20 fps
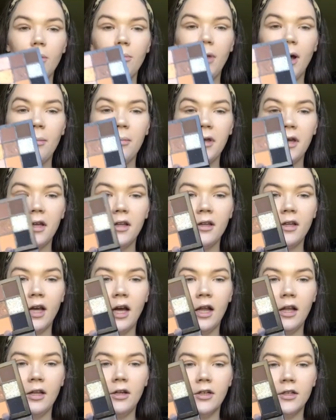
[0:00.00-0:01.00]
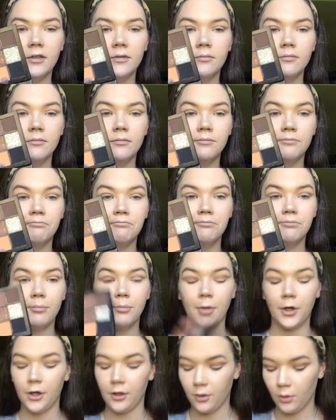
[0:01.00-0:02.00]
pumpkin color,
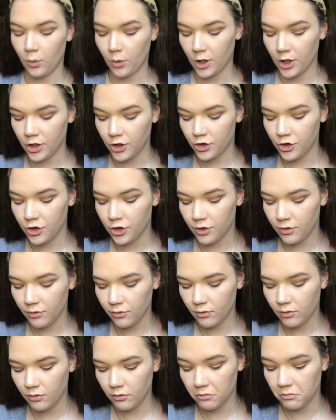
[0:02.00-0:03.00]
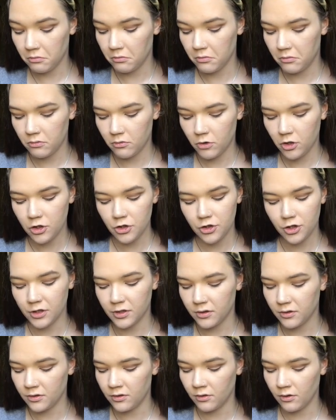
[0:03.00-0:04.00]
burnt orange. We're
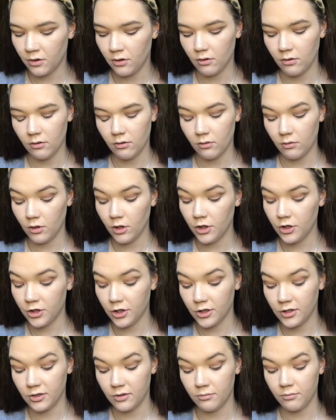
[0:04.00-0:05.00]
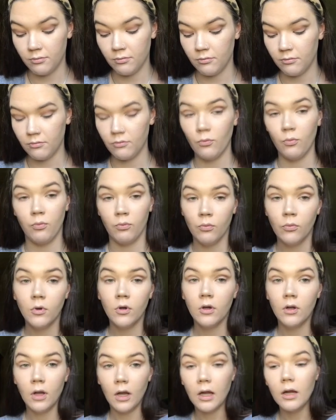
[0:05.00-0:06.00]
just
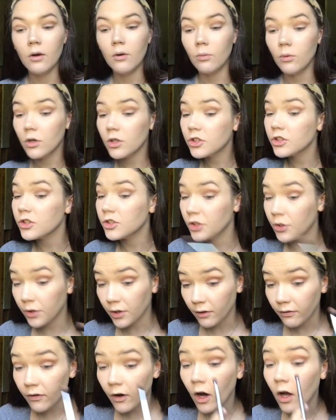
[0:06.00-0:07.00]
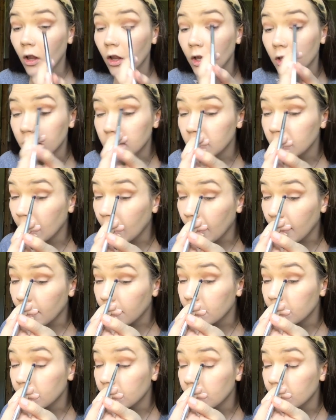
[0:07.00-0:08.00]
doing a fall look today.